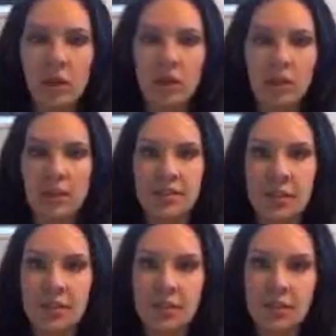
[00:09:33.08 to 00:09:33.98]
Okay,
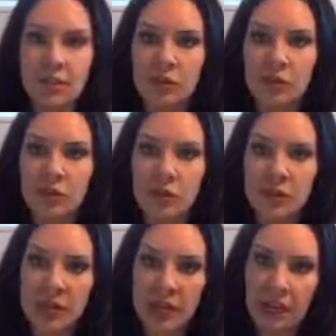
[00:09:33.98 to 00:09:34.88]
some students prefer
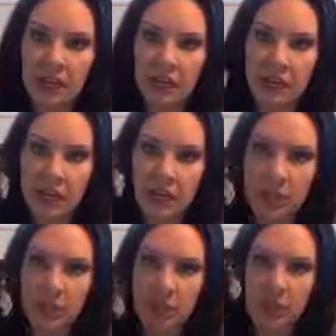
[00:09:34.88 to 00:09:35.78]
to have
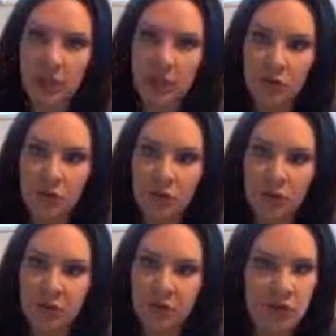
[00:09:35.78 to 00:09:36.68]
a shoulder
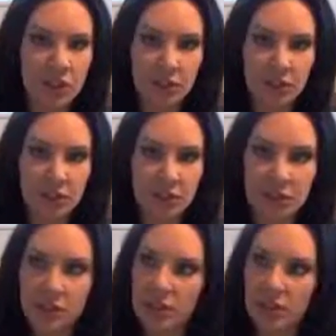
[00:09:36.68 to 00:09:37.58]
rest, a chin
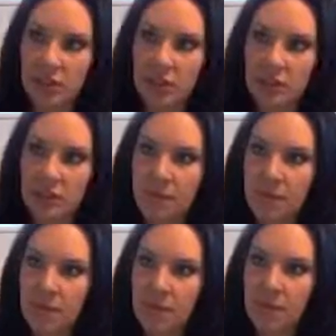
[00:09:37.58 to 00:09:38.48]
rest.
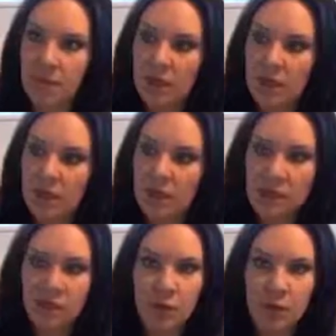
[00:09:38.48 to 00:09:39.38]

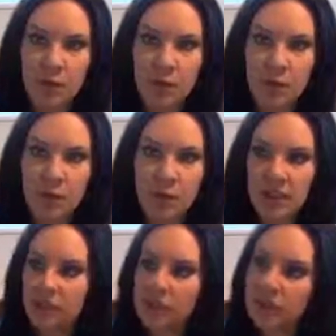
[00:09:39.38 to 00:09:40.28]
This one
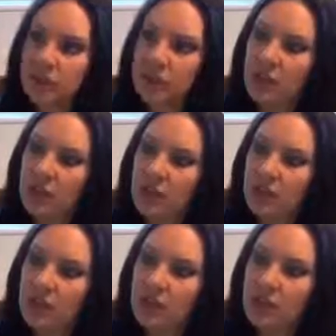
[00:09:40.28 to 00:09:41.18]
is,
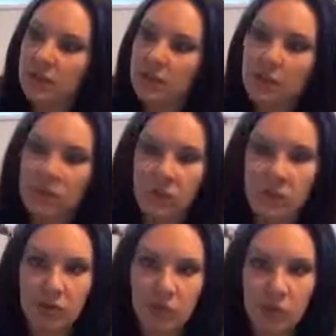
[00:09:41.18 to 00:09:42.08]
this one's
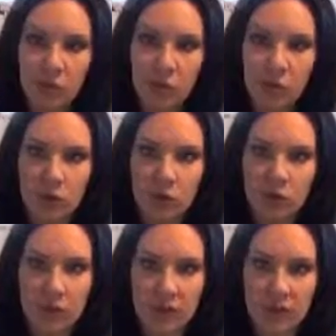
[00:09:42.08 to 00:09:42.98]
called a
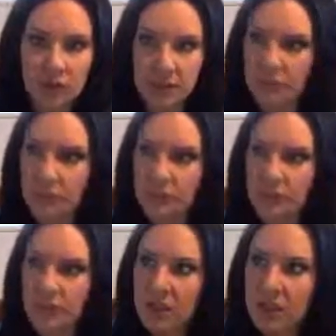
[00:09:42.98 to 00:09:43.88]
wolf. This is, I
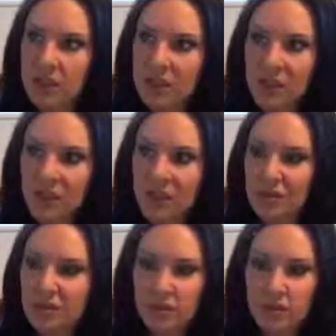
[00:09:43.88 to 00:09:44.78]

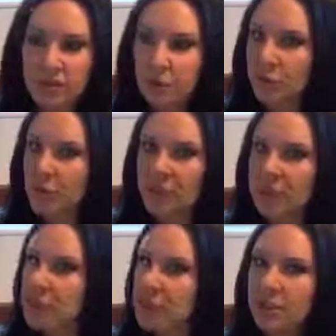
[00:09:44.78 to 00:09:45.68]
suppose,
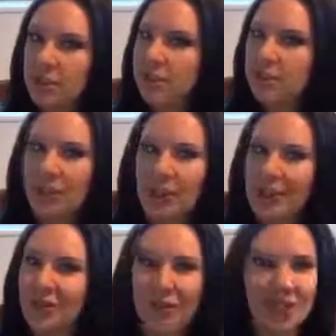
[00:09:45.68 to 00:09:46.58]
£25,
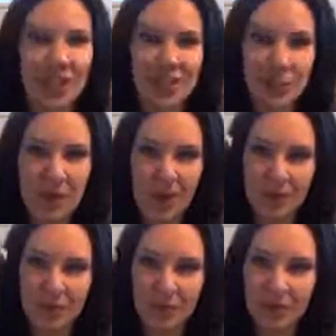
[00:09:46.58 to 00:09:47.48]

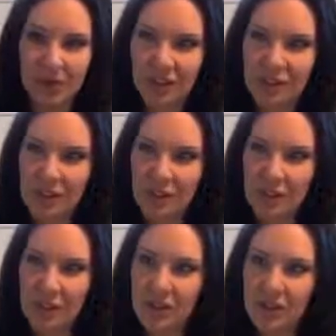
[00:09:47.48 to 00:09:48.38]
£30, something like that. It's a
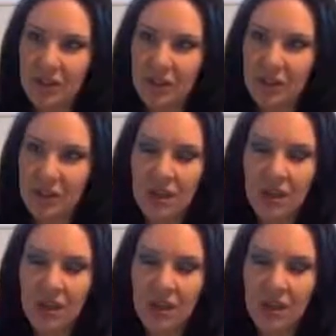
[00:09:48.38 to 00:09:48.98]
very nice one.